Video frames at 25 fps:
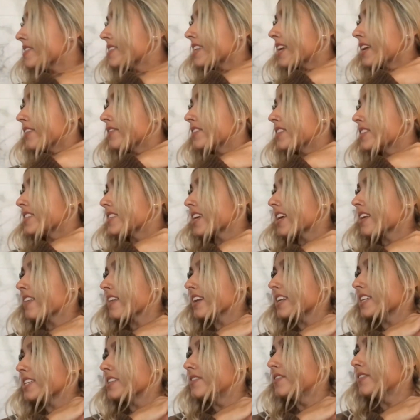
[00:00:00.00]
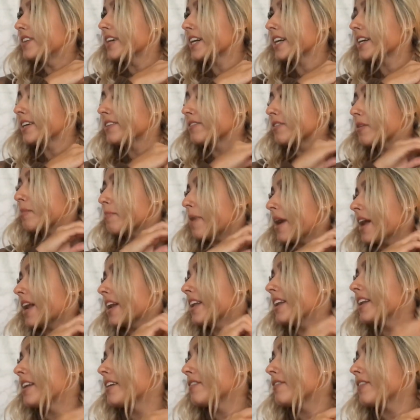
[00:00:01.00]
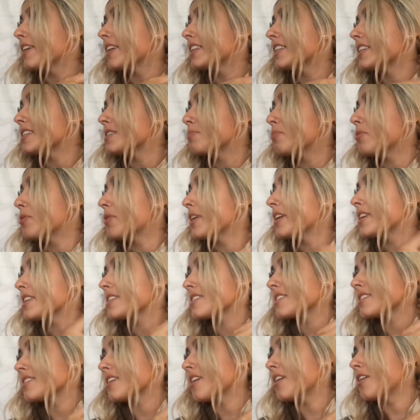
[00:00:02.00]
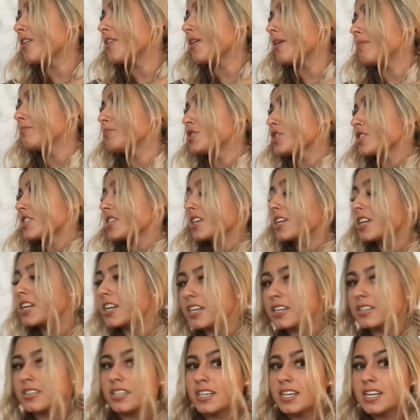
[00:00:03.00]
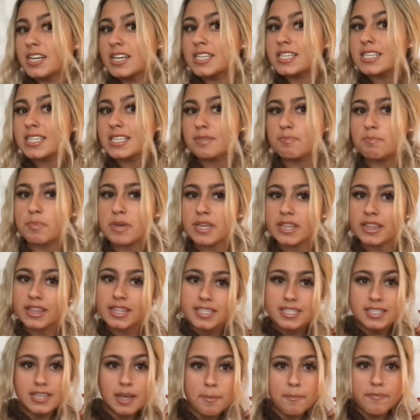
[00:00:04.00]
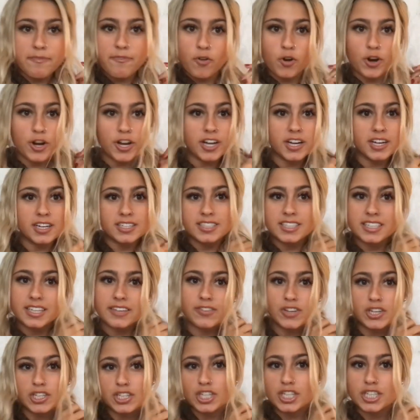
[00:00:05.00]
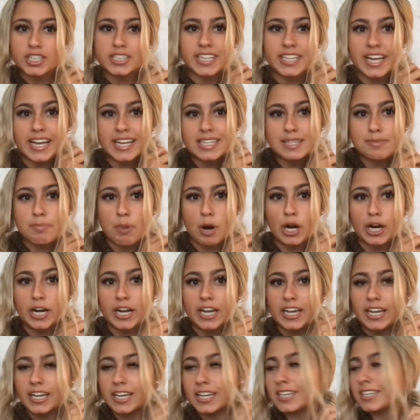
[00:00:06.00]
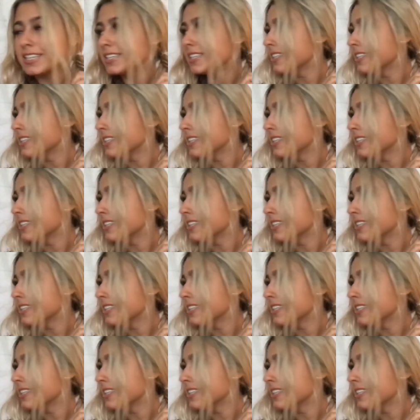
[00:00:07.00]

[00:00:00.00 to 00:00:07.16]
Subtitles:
safe to say that it's very repetitive at this point, so I'm just gonna speed this up for you, give you a little dance party.